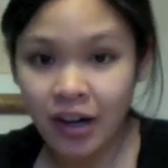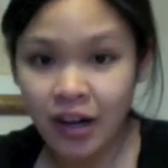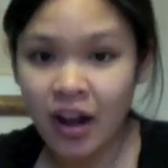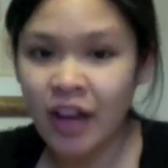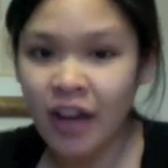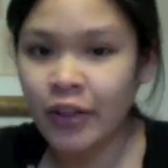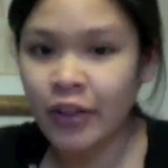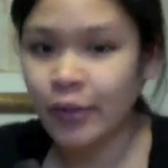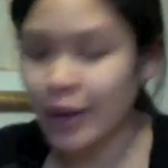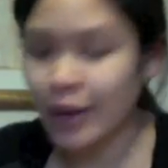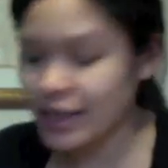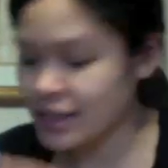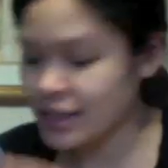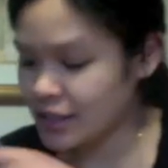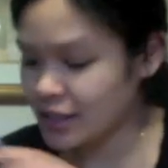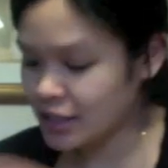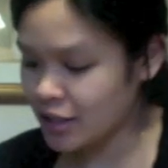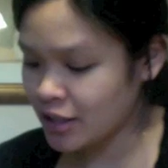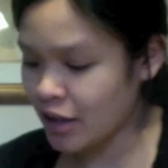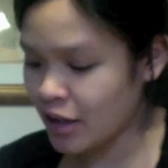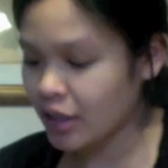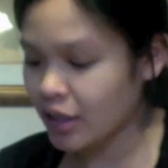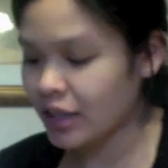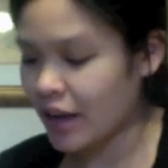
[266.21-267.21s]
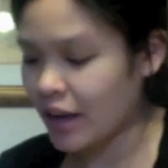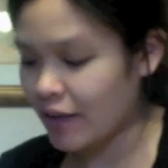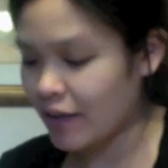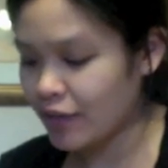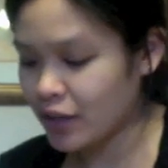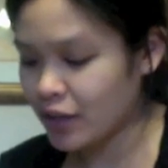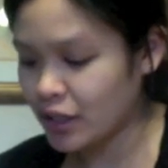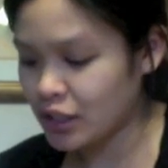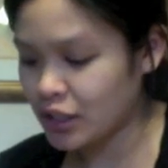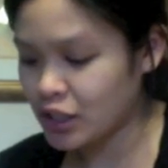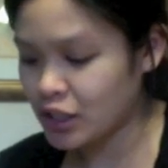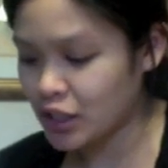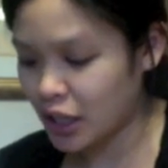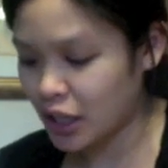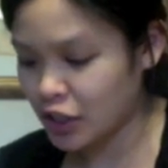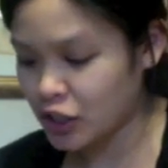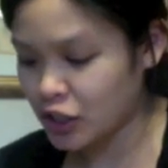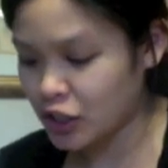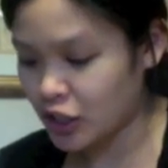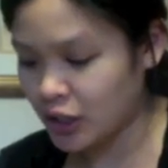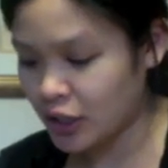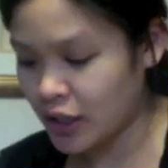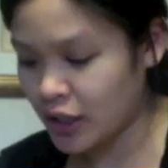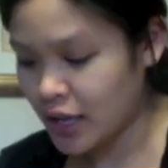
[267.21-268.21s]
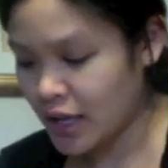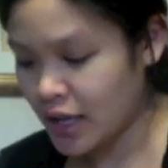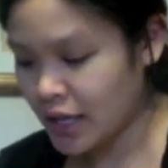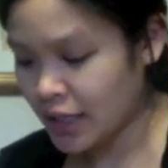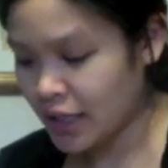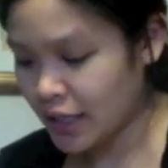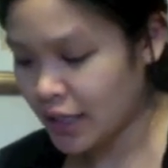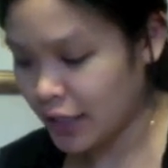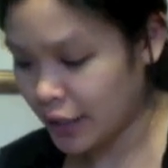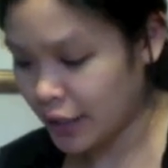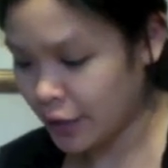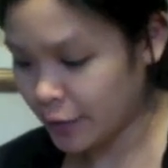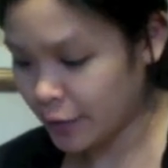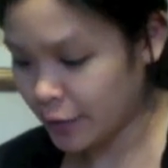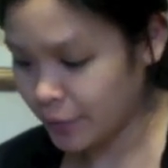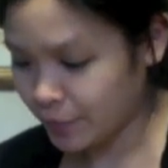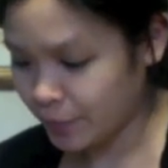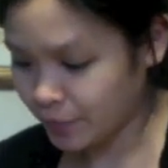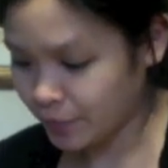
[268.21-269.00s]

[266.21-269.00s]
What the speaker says: Otherwise, it's not going to have a good suction here.